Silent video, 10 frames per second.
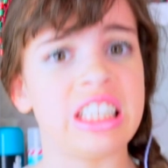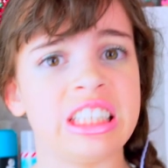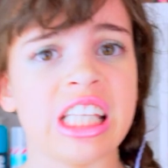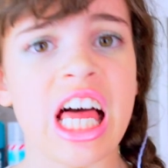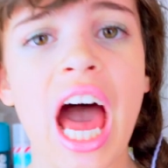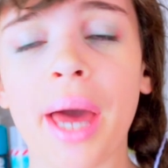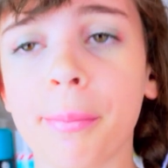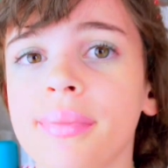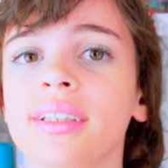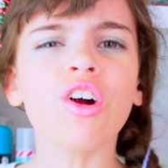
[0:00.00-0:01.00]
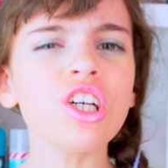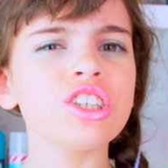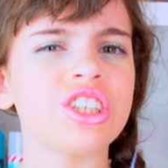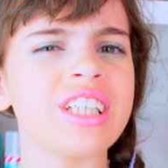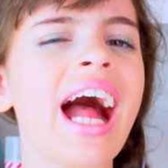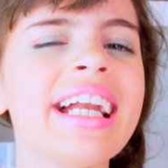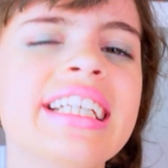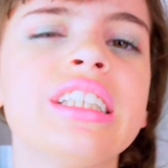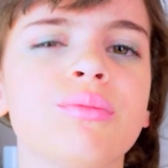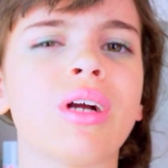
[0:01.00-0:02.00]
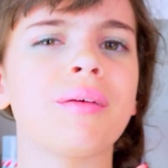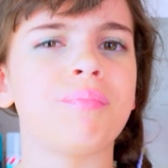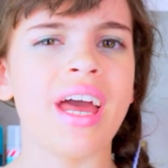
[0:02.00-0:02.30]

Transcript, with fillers: this slime. First, I need some red